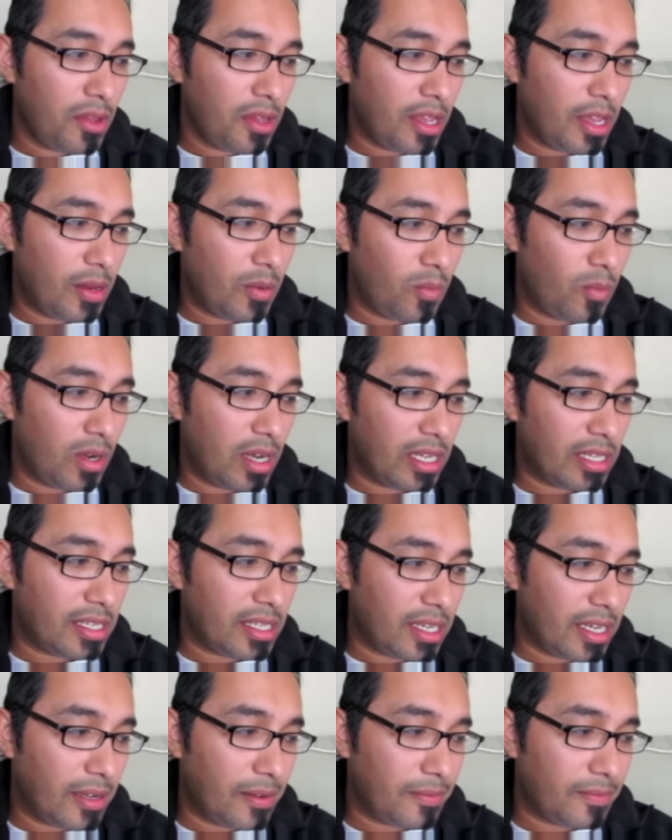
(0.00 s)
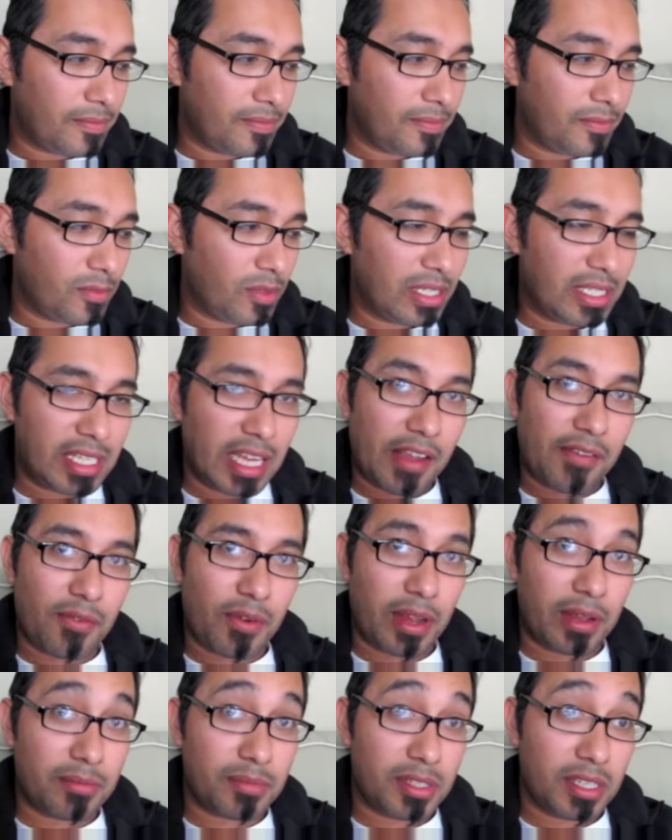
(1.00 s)
in what um, what Dave
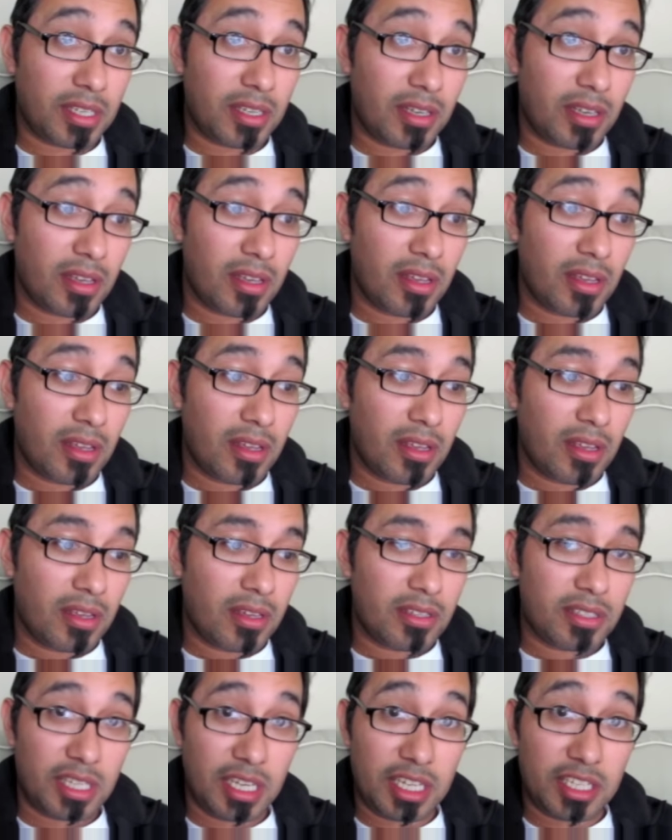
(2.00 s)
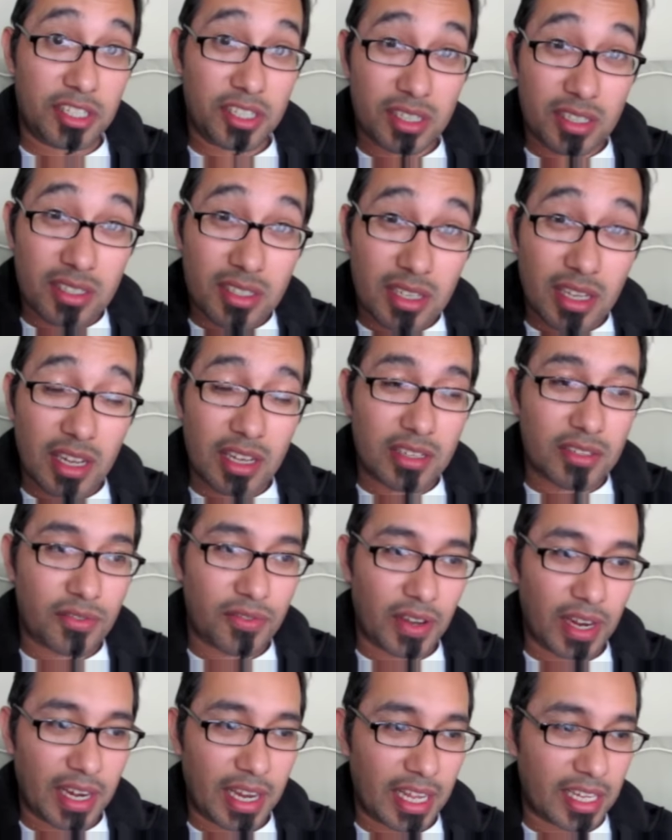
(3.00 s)
Ramsey teaches in his
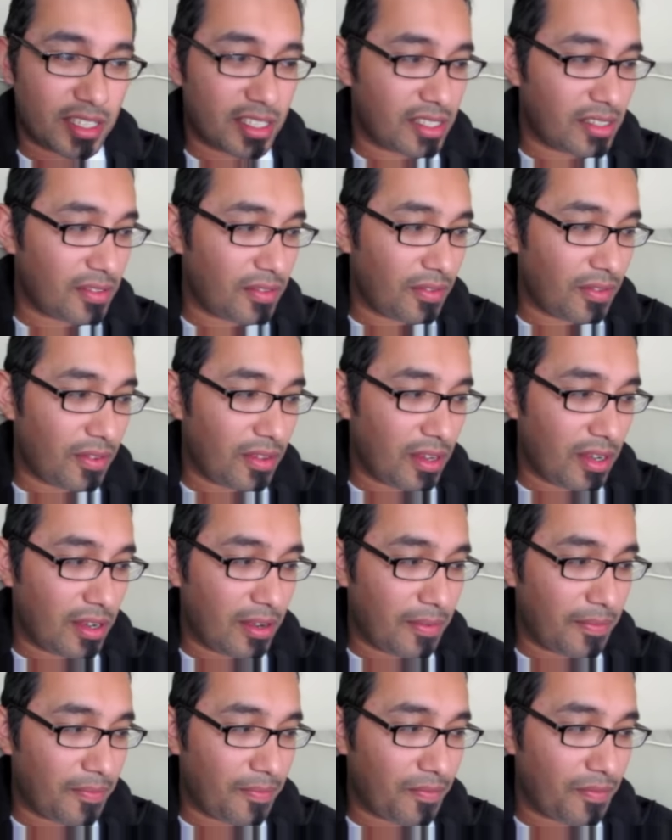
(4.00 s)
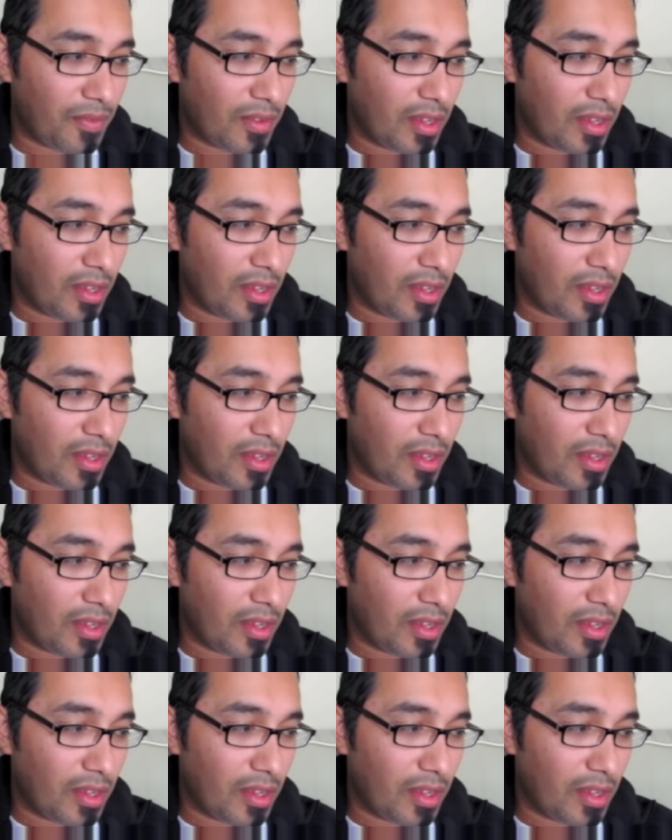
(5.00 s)
finance um,